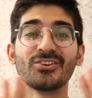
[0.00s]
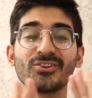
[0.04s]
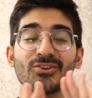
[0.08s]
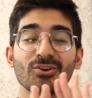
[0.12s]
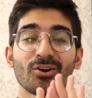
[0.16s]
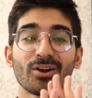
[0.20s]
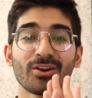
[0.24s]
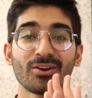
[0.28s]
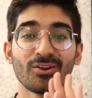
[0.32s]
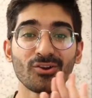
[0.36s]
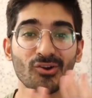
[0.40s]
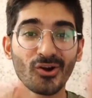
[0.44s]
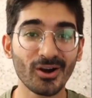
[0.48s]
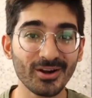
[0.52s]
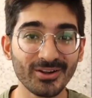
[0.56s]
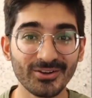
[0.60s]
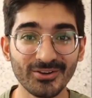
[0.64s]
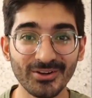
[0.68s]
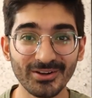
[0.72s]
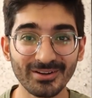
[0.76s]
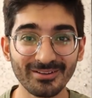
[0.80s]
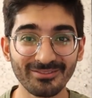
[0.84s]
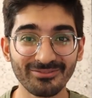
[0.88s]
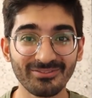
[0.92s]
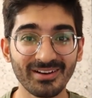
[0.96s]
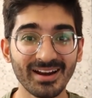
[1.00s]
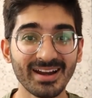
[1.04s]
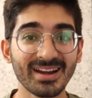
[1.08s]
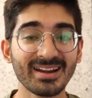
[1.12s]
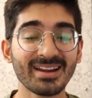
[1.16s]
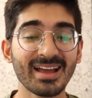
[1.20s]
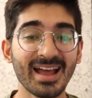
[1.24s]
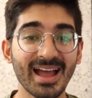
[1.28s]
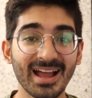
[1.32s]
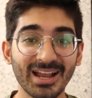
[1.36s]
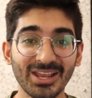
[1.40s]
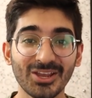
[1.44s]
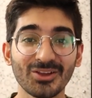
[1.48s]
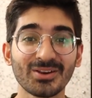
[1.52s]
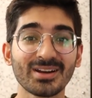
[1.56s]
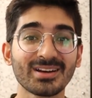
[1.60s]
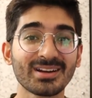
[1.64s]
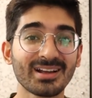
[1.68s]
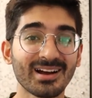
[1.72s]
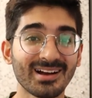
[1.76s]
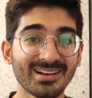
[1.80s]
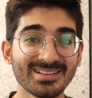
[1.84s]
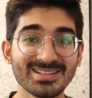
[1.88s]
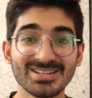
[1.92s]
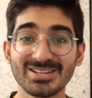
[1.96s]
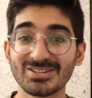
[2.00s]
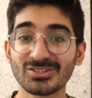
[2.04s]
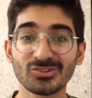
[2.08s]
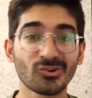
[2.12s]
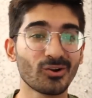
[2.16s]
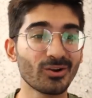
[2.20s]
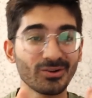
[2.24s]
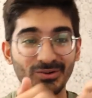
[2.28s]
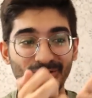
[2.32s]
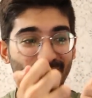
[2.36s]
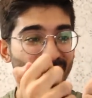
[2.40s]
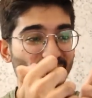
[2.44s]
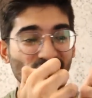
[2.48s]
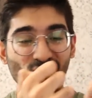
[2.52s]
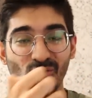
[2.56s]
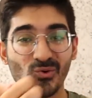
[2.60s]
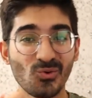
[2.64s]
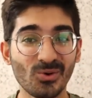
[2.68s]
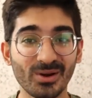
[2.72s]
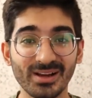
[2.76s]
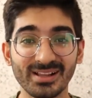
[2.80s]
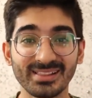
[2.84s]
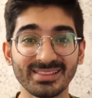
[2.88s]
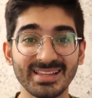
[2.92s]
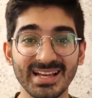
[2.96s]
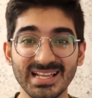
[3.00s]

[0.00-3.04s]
You're not gonna find accurate answers on Google.